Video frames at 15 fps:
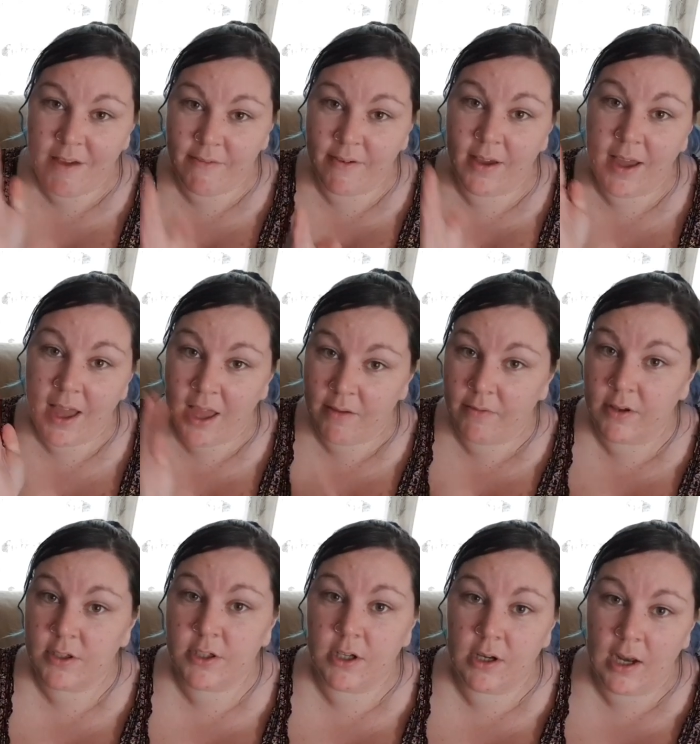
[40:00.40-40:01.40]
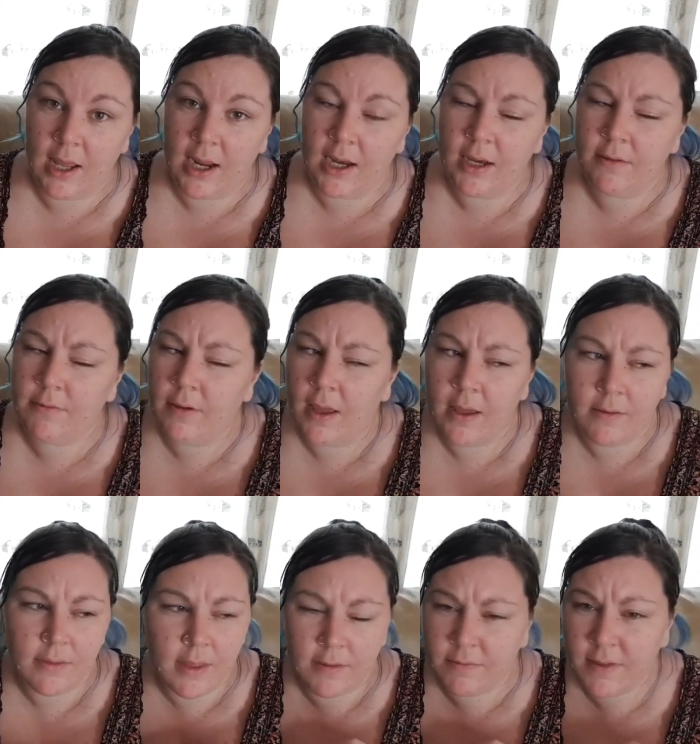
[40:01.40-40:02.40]
ever, ever too late. And if
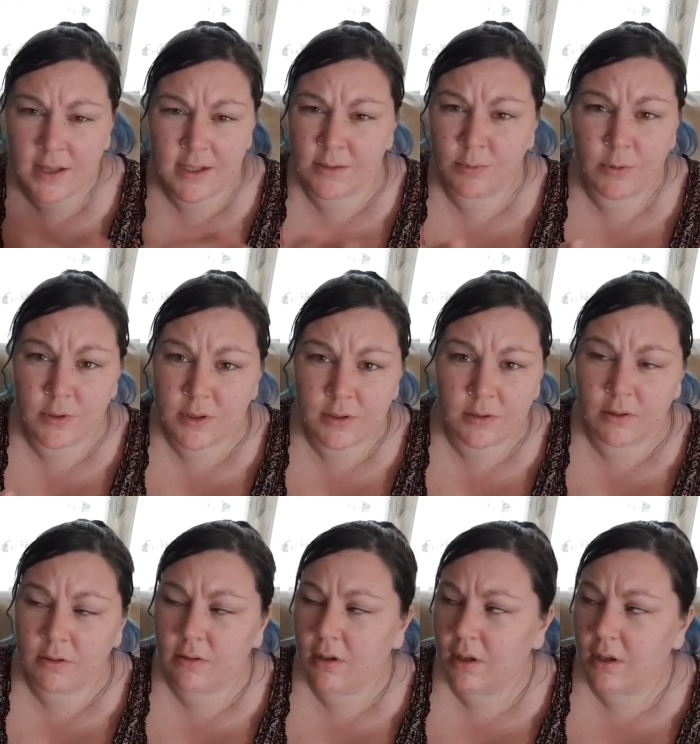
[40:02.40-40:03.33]
if that's what's